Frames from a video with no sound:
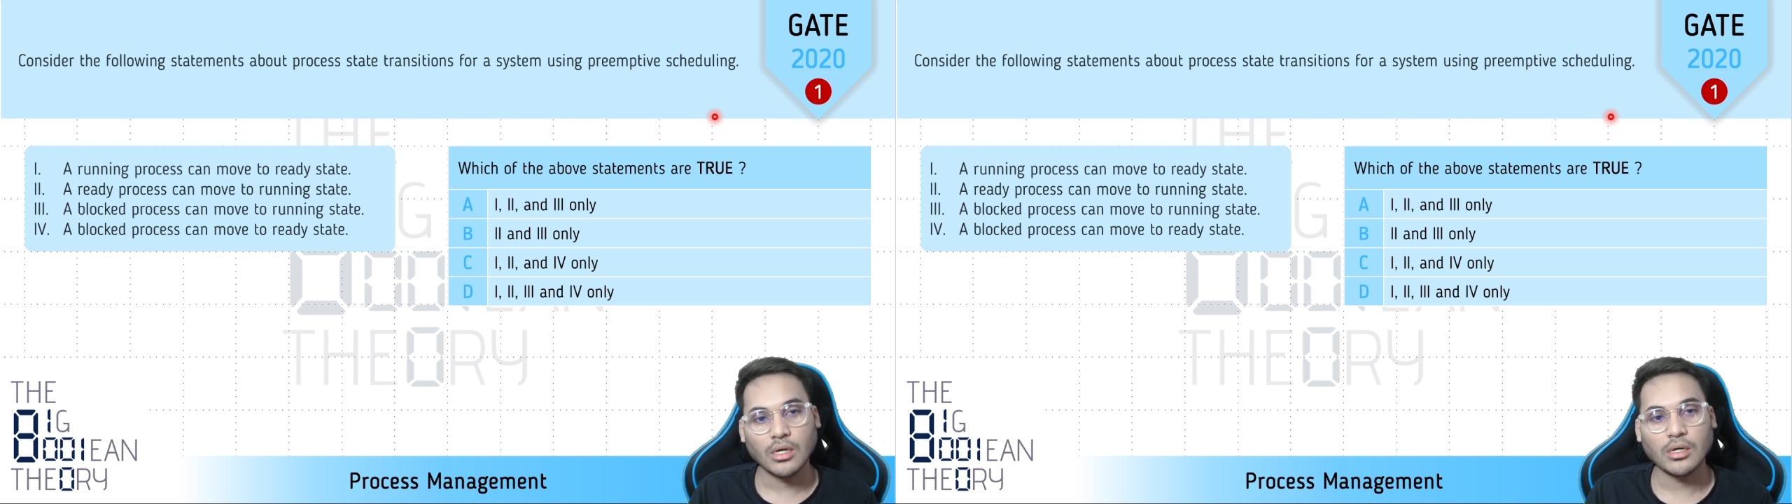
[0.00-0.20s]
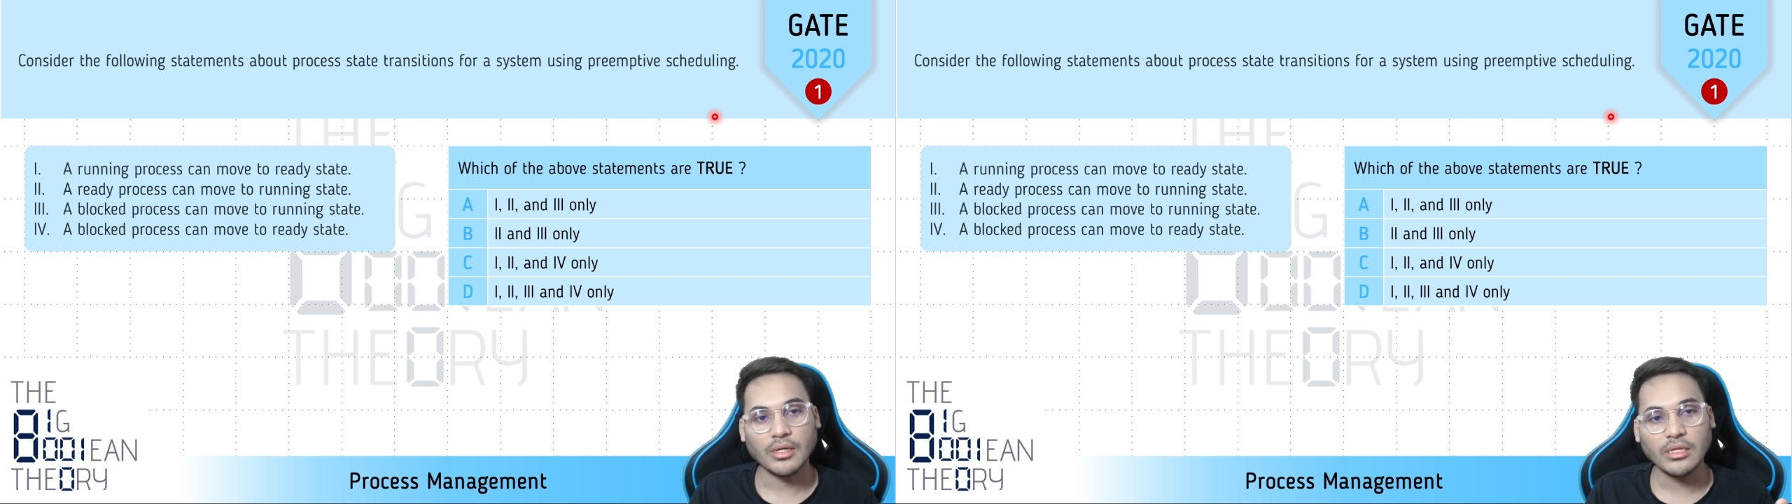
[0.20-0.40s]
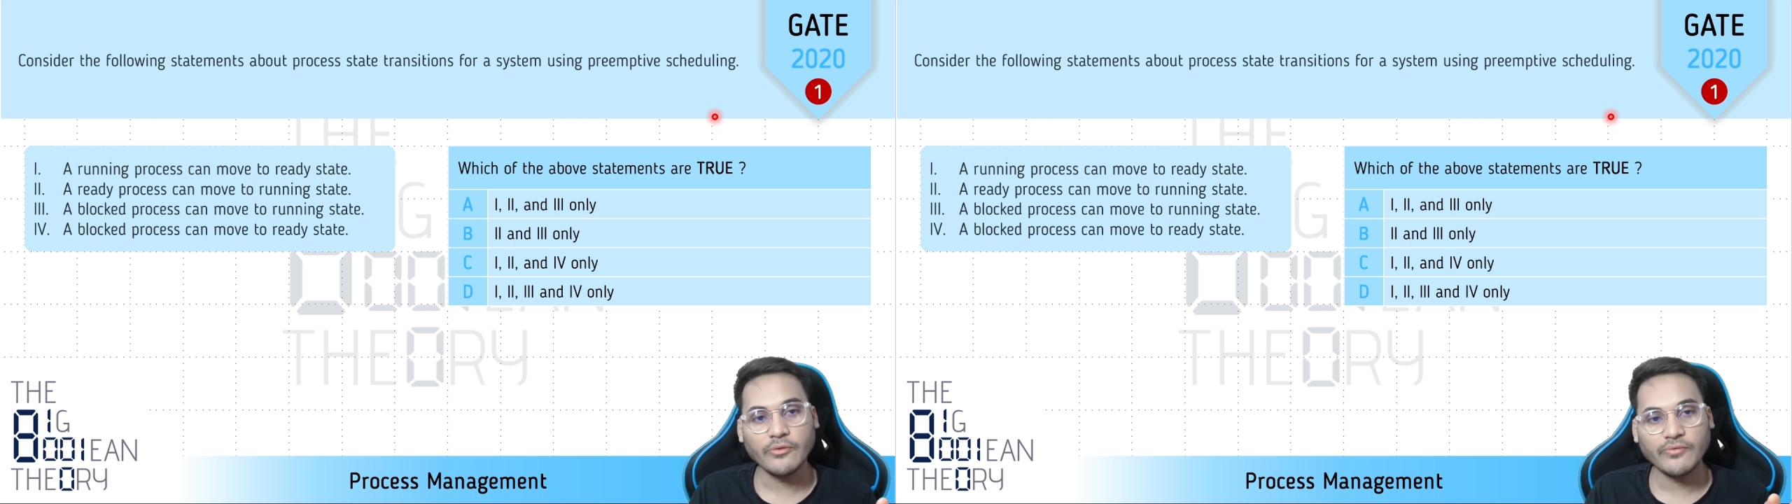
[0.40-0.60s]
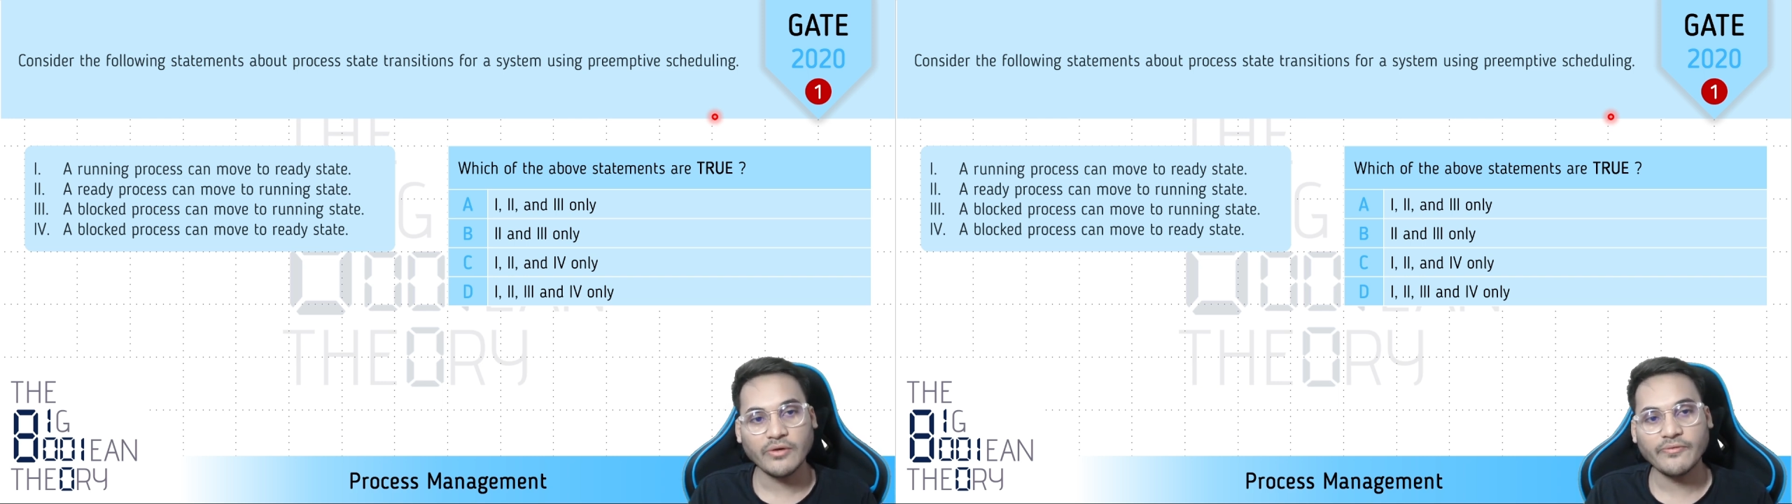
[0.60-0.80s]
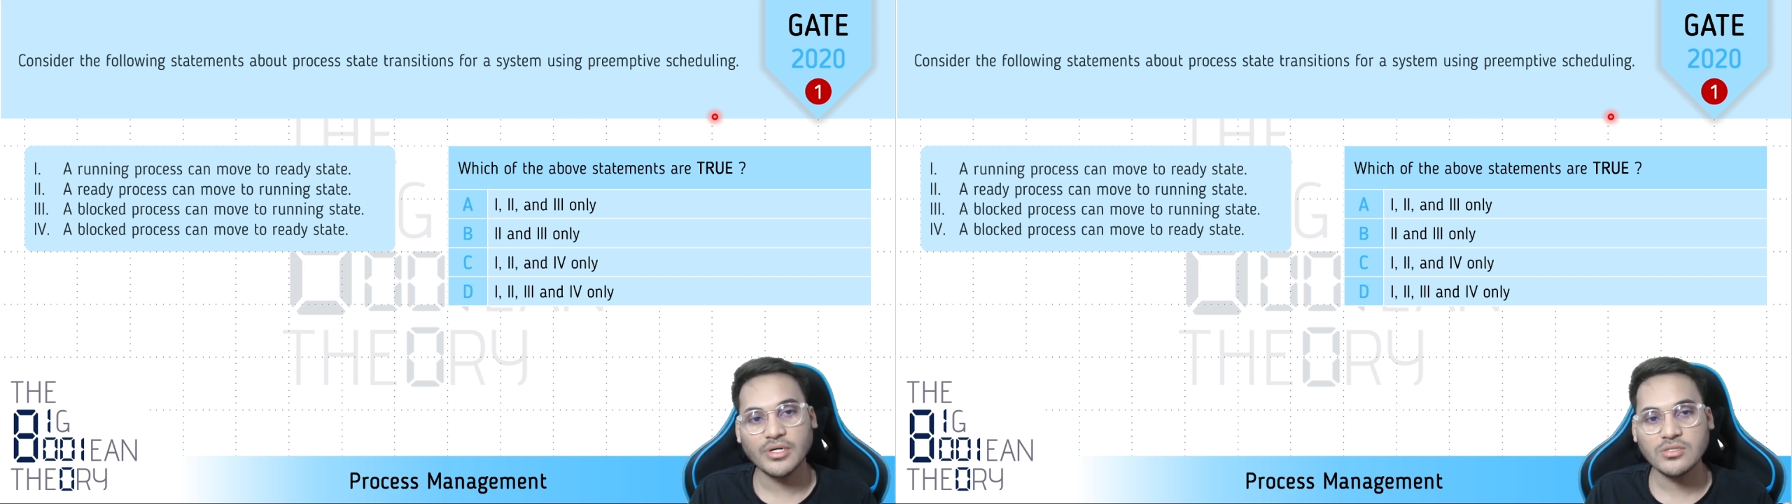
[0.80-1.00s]
In the
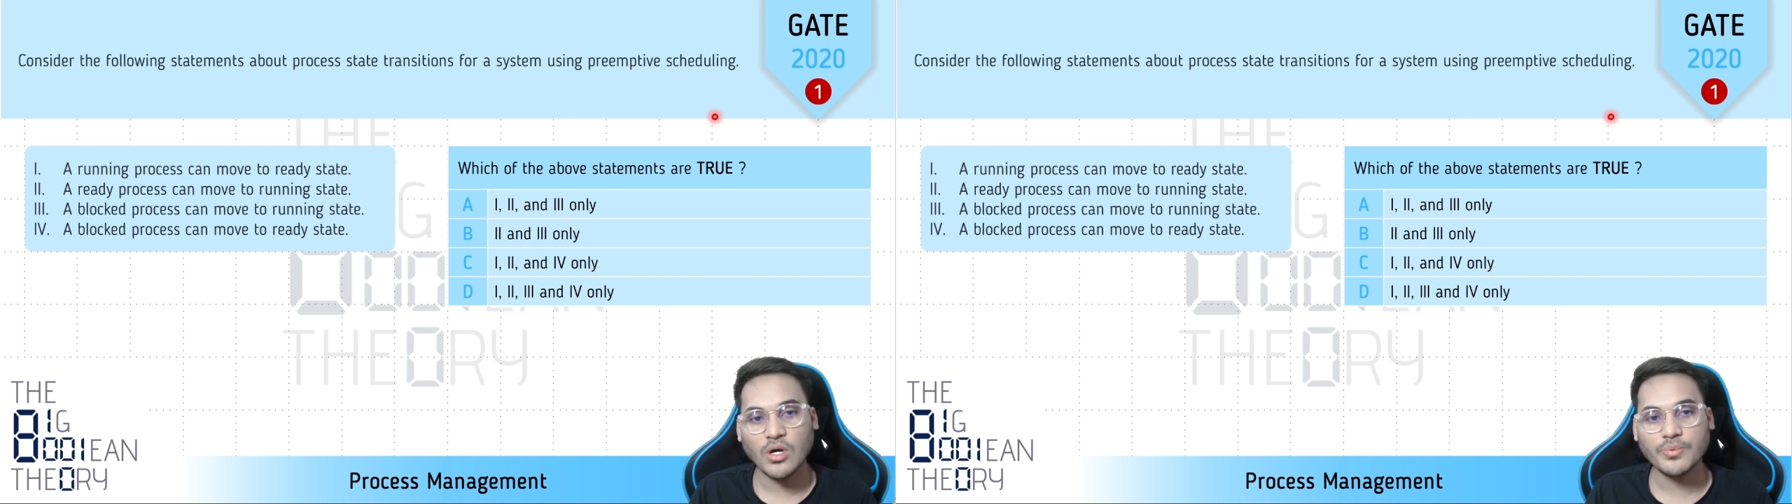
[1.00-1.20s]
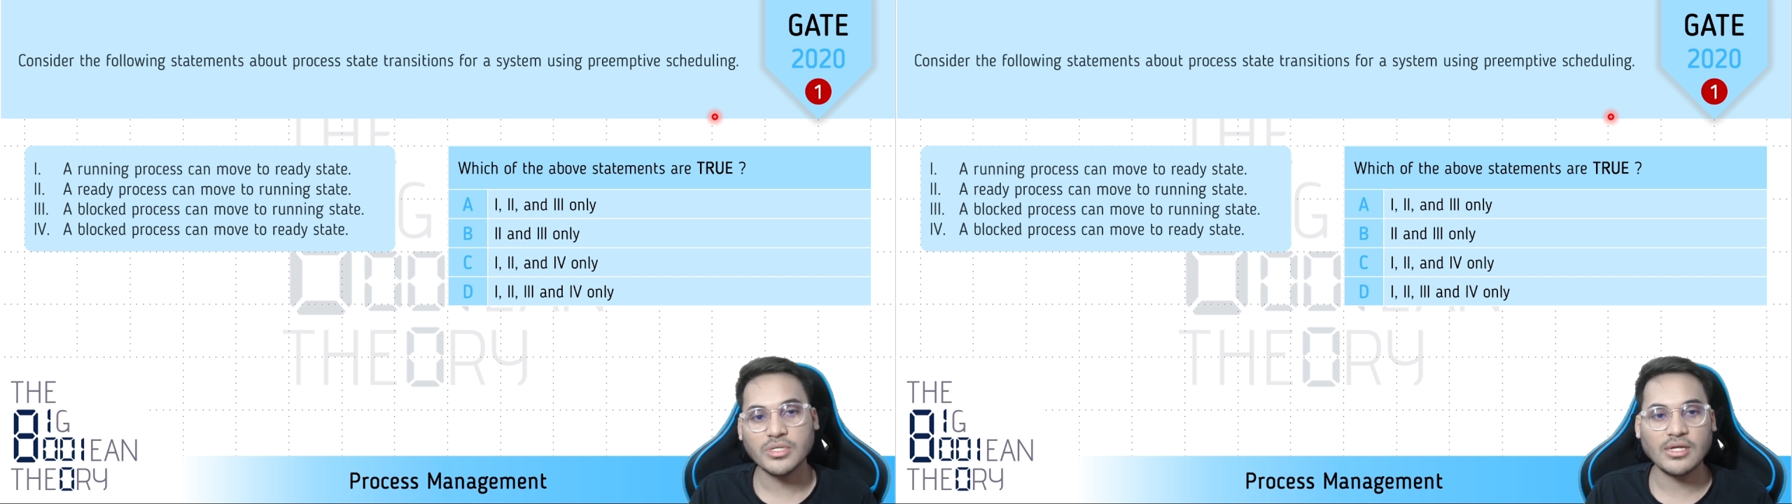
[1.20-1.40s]
first option,